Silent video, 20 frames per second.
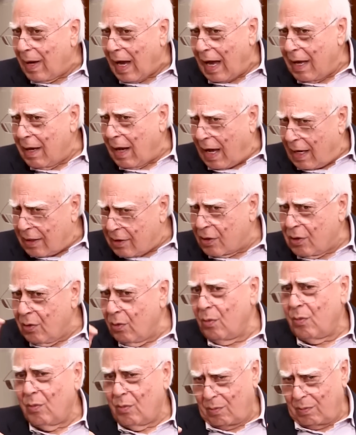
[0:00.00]
I ask
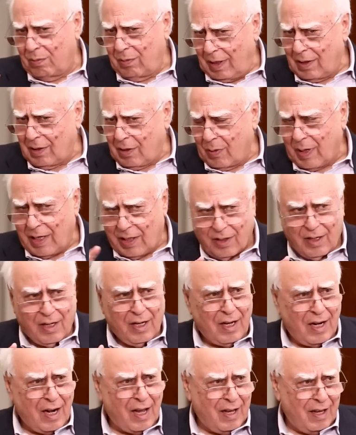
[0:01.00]
you this question,
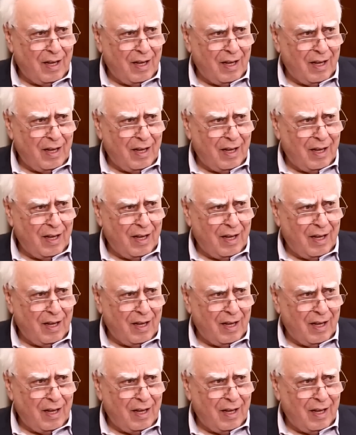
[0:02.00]
and